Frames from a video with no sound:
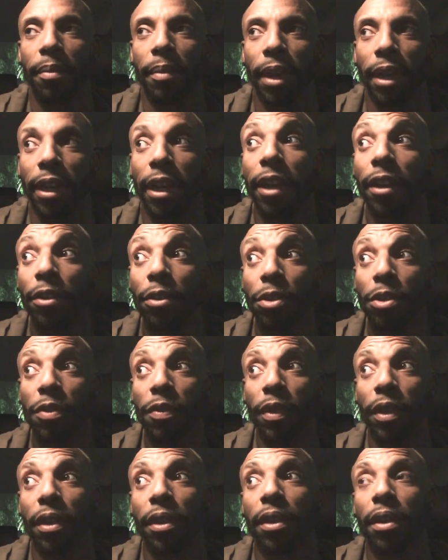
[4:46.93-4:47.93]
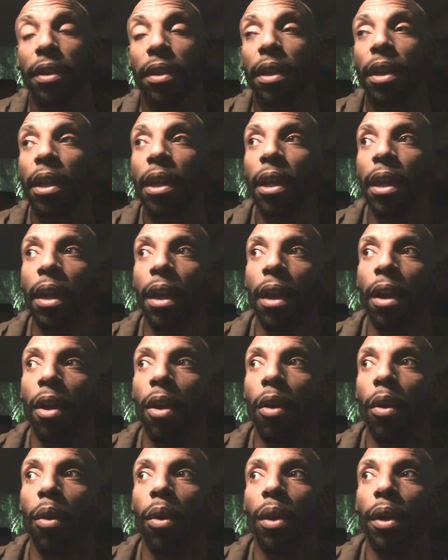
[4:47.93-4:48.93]
magnetosphere,
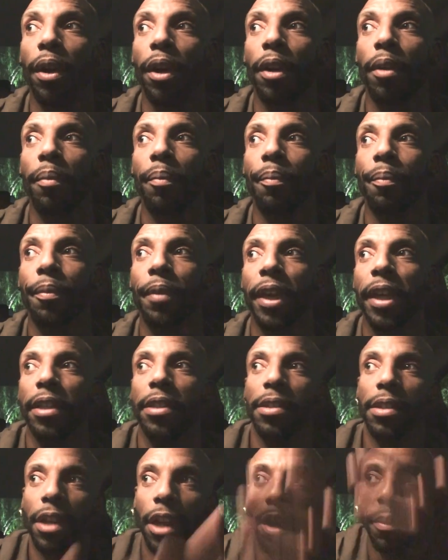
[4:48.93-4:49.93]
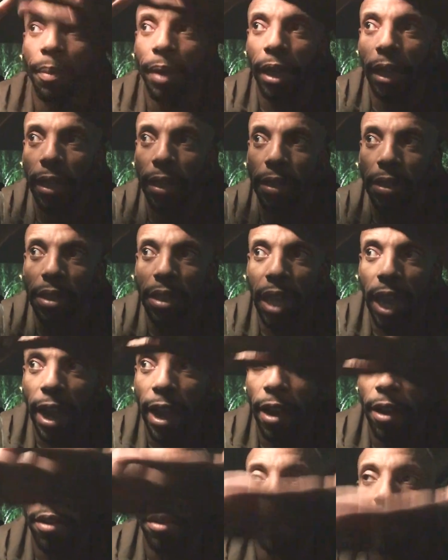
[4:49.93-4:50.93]
or it's coming
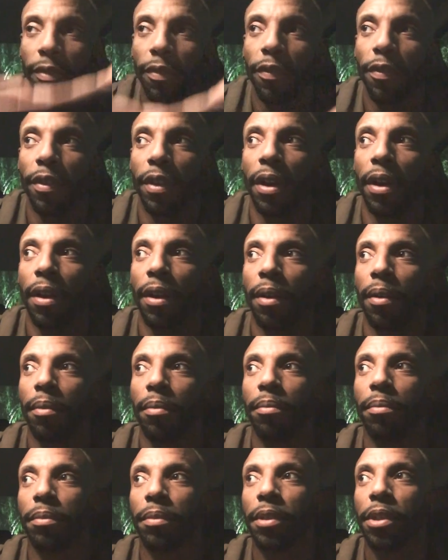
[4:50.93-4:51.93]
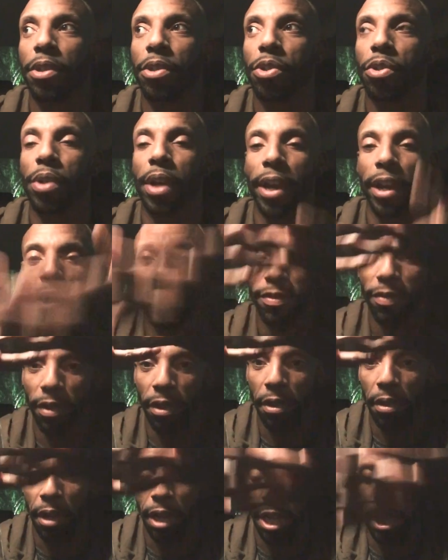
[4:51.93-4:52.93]
down from the
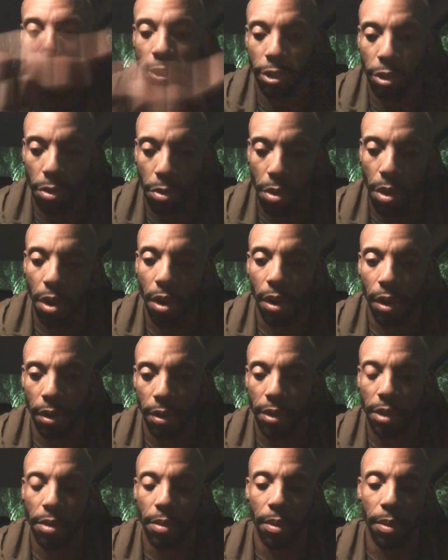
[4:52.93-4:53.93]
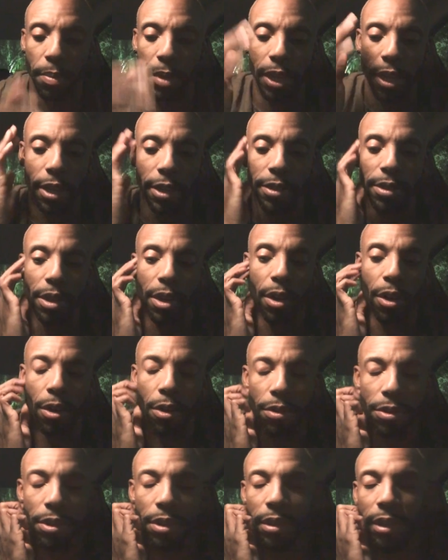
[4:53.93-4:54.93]
stratosphere into Earth, because our
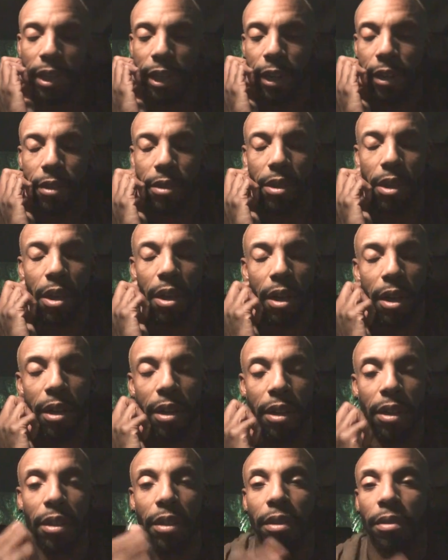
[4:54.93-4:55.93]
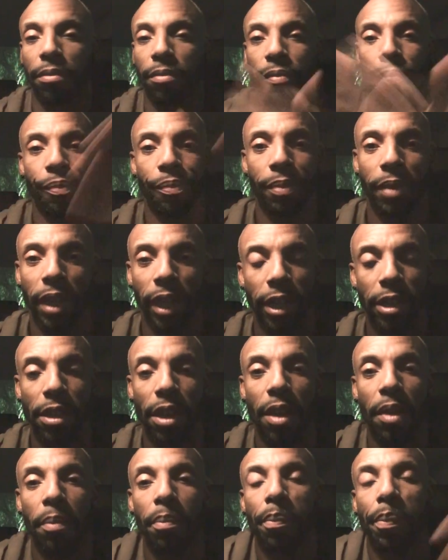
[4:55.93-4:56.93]
ozone layer is all, it's
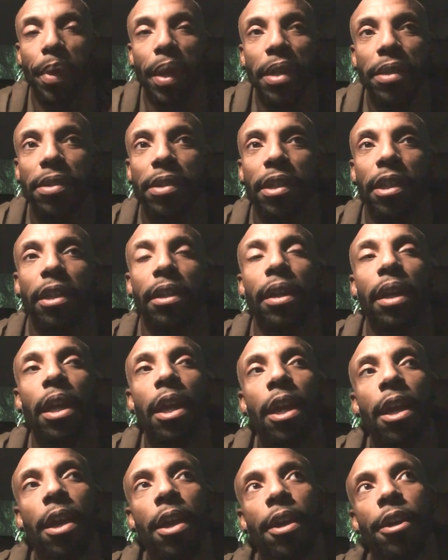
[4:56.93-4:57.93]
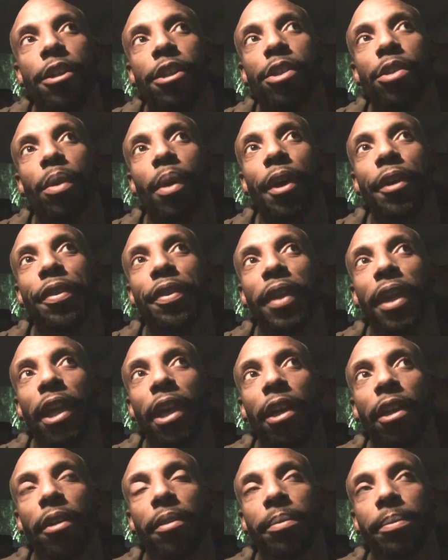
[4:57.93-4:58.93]
all busted. So I
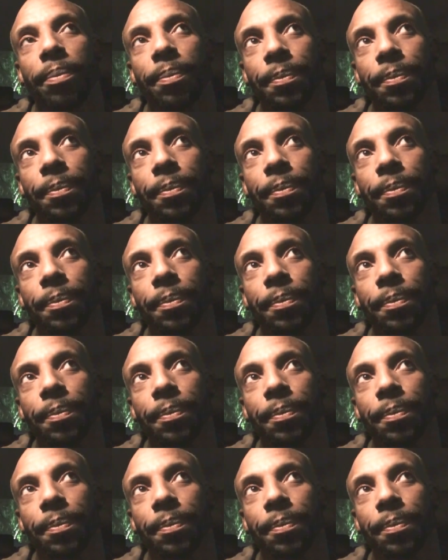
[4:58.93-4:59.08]
think